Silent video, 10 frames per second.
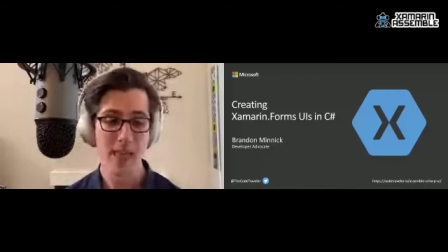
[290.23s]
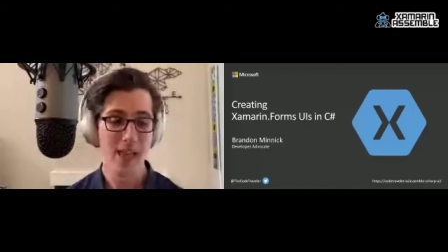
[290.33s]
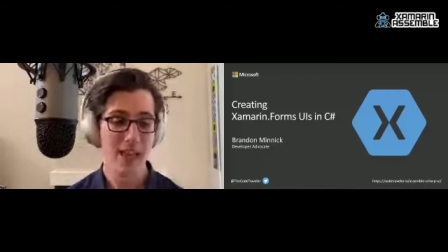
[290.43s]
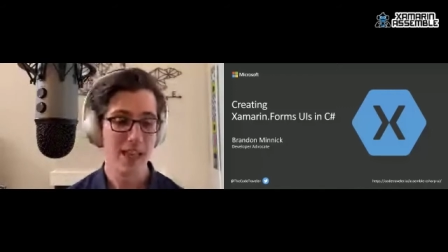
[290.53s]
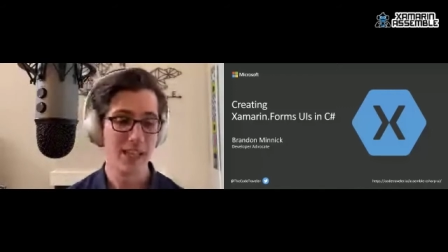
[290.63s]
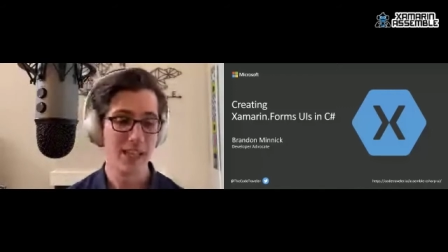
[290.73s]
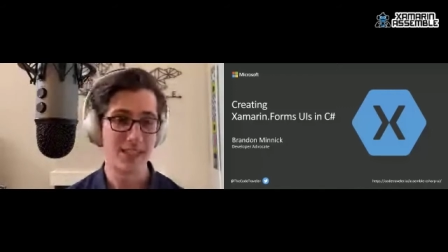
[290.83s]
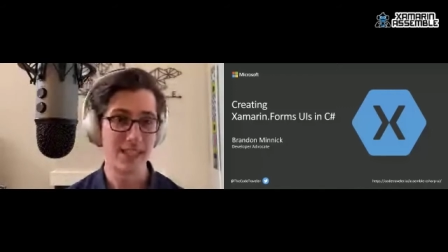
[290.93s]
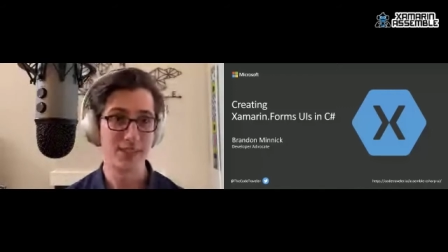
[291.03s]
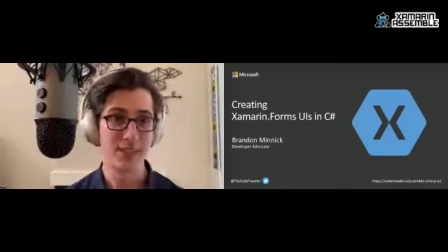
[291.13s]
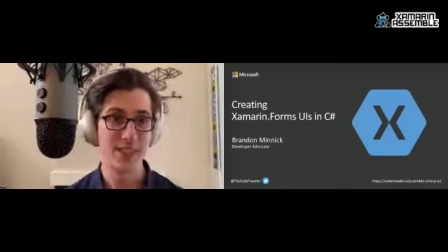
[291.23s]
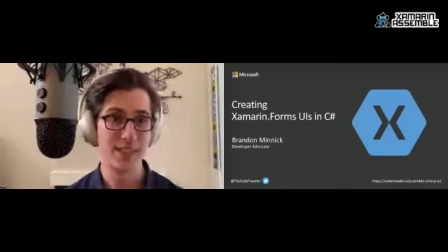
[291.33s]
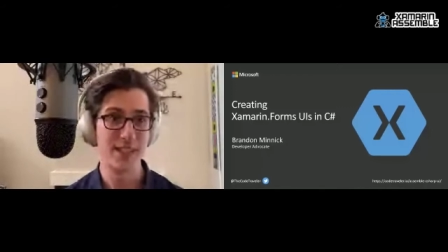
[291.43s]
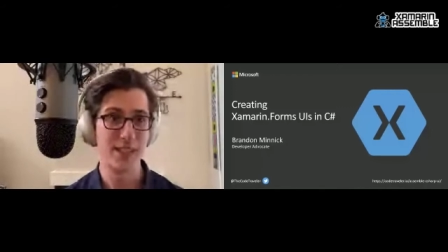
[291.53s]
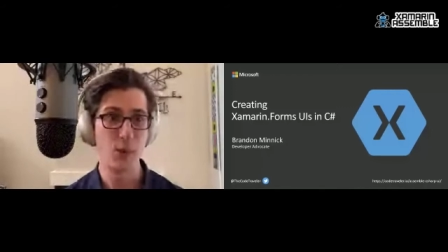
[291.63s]
It's definitely
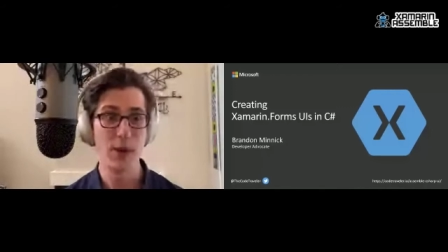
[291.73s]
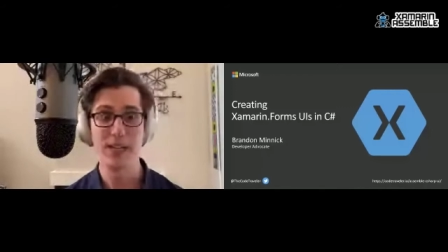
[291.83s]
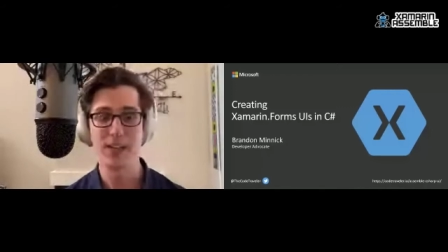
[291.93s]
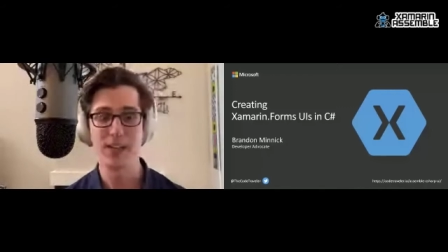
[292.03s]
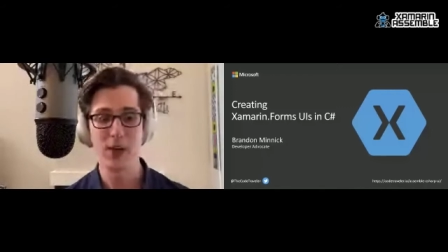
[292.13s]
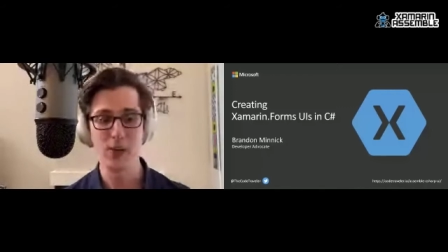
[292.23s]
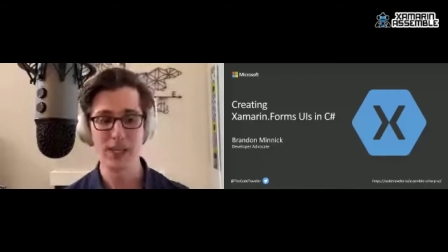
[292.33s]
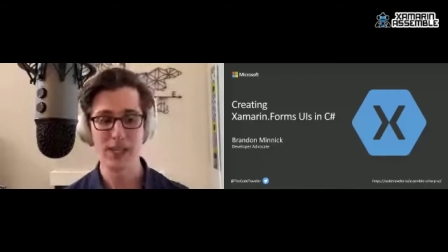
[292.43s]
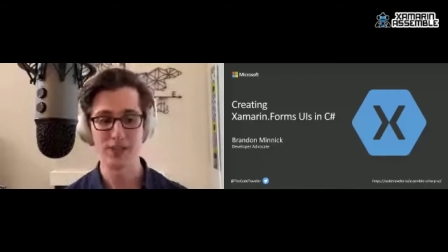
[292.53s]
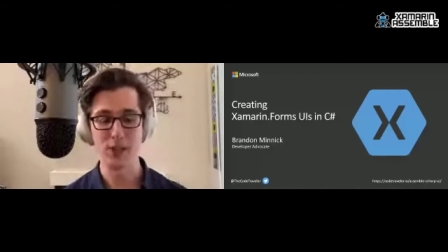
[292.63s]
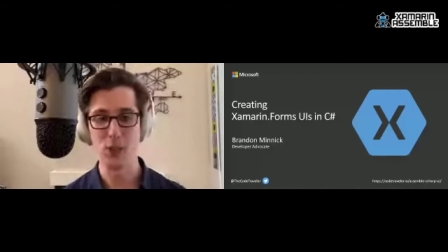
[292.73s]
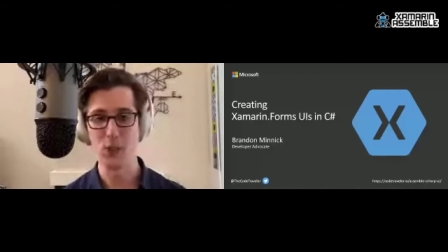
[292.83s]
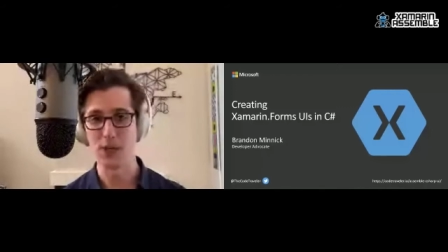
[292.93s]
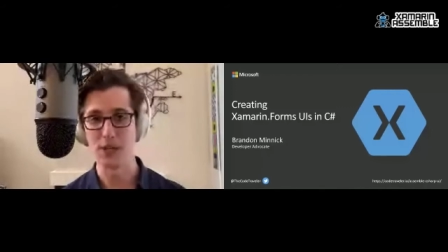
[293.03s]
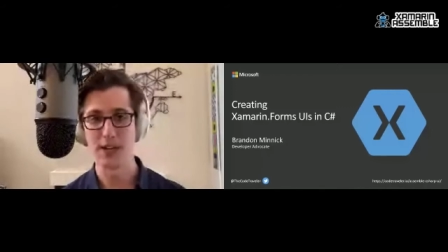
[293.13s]
the way to go if you
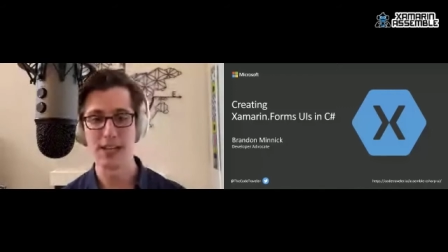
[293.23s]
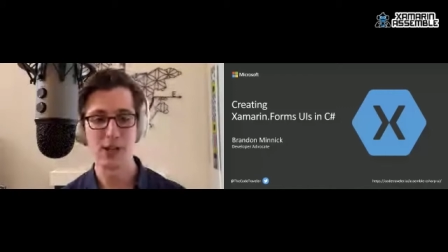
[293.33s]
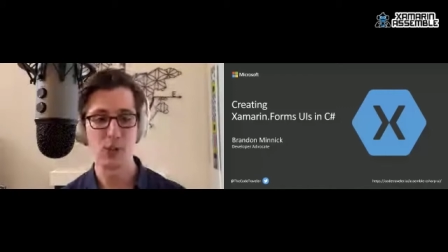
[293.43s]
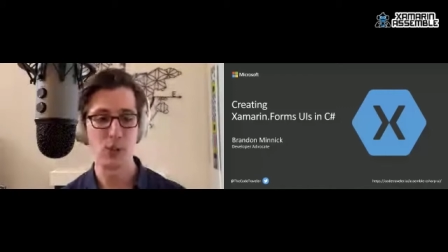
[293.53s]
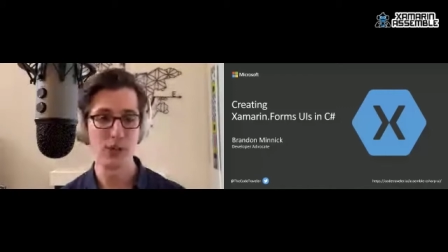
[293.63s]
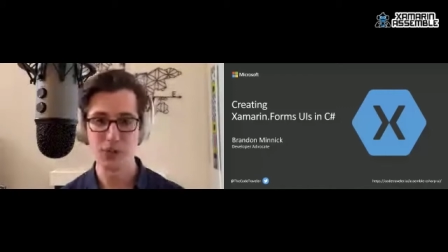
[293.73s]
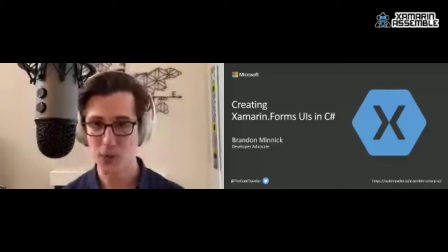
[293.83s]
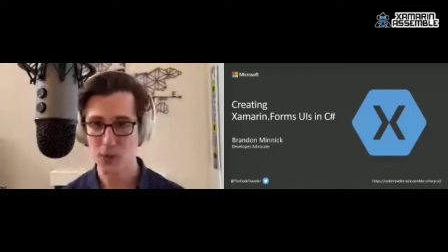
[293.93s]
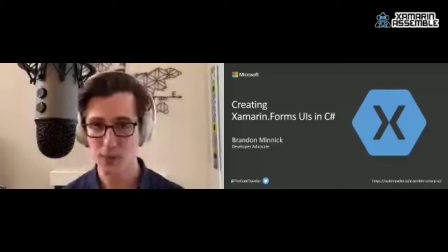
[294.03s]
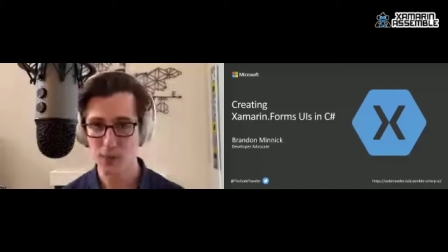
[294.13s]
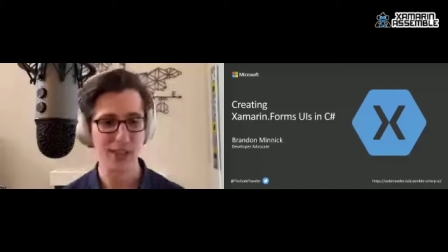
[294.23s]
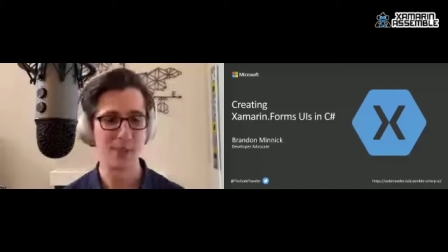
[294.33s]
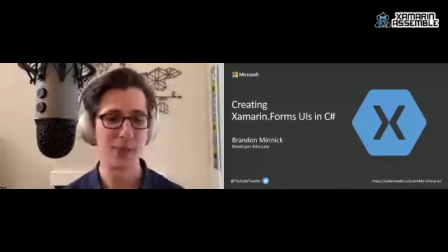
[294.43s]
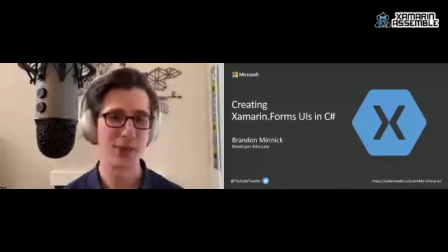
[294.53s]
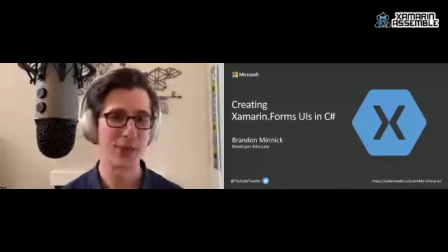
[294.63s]
were a WinForms
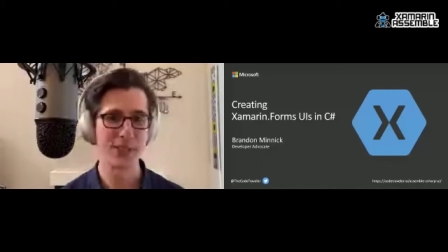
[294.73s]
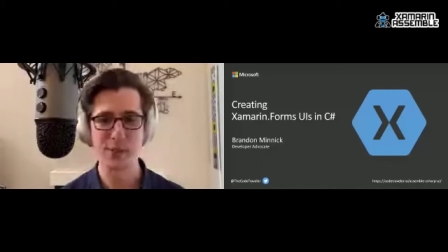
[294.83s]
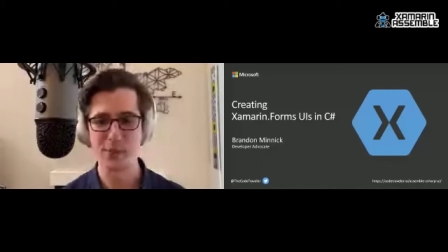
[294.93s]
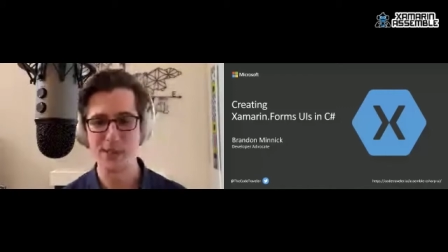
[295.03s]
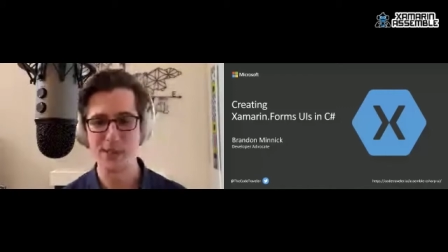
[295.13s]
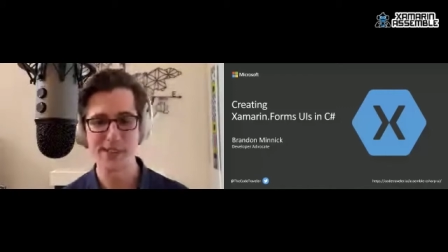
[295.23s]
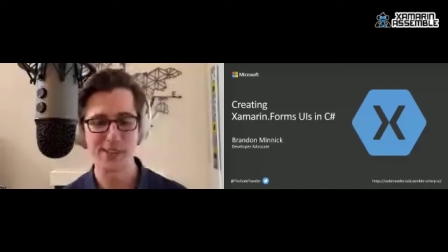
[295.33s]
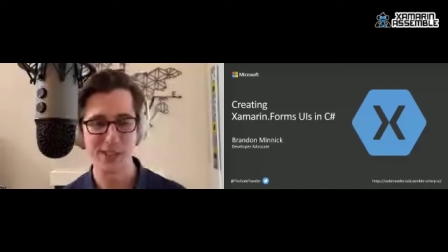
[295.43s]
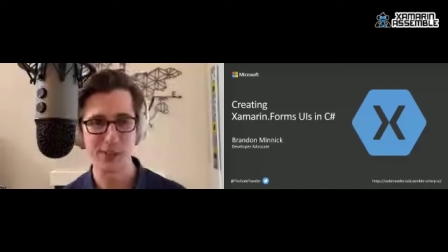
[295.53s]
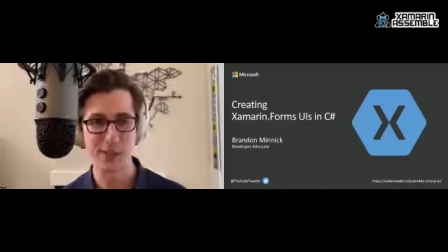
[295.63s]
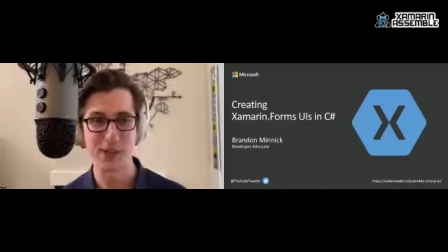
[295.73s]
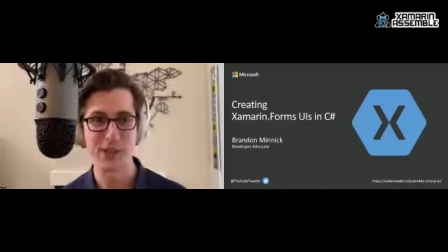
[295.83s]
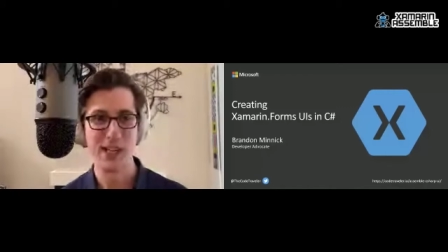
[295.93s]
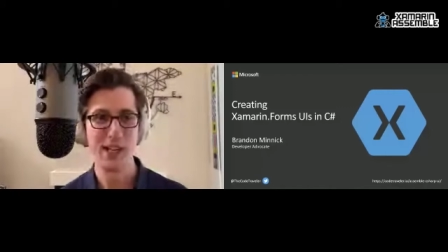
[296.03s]
developer or a WPF developer,